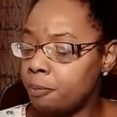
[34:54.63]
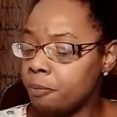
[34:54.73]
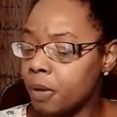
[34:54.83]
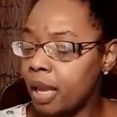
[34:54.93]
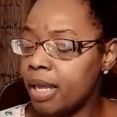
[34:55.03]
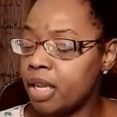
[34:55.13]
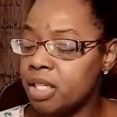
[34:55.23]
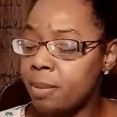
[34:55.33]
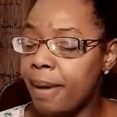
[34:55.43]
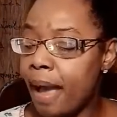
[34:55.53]
It is
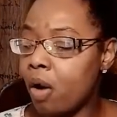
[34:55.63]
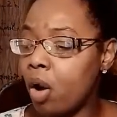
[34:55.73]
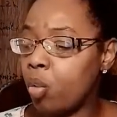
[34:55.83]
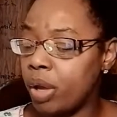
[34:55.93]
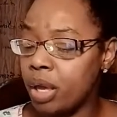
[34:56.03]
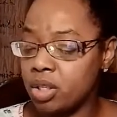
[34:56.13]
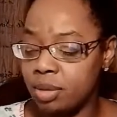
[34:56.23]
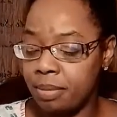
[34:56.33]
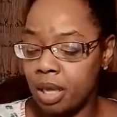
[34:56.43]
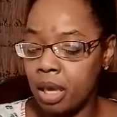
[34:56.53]
about a week to
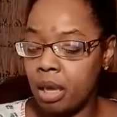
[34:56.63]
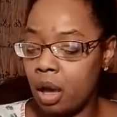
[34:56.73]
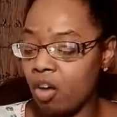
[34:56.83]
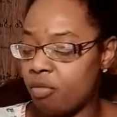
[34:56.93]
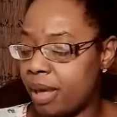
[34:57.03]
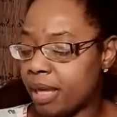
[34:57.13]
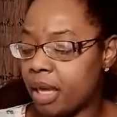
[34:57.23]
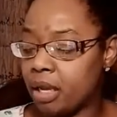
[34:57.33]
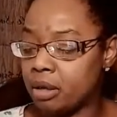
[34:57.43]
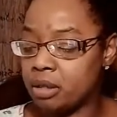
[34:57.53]
me of making
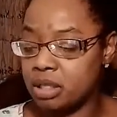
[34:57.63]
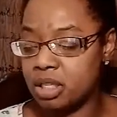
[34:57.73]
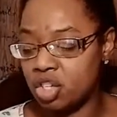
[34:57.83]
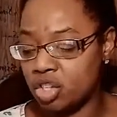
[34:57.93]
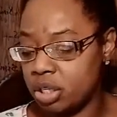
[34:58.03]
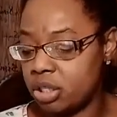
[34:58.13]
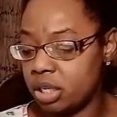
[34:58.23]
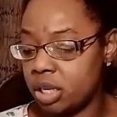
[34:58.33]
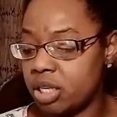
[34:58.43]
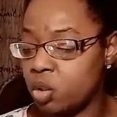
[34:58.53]
decisions. It
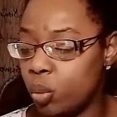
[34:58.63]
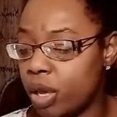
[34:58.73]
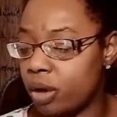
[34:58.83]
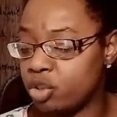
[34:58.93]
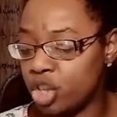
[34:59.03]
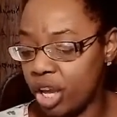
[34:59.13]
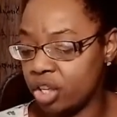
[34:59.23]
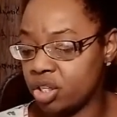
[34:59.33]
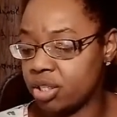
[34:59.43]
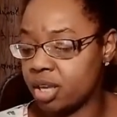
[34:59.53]
is a week of changes
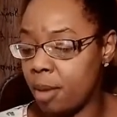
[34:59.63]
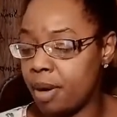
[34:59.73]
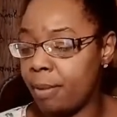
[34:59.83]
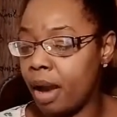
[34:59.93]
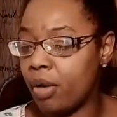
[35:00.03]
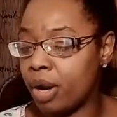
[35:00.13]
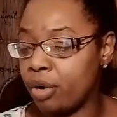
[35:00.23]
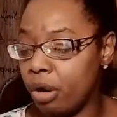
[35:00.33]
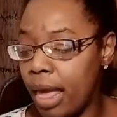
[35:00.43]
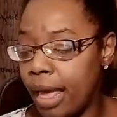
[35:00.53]
coming about in your
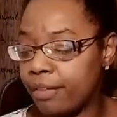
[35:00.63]
life.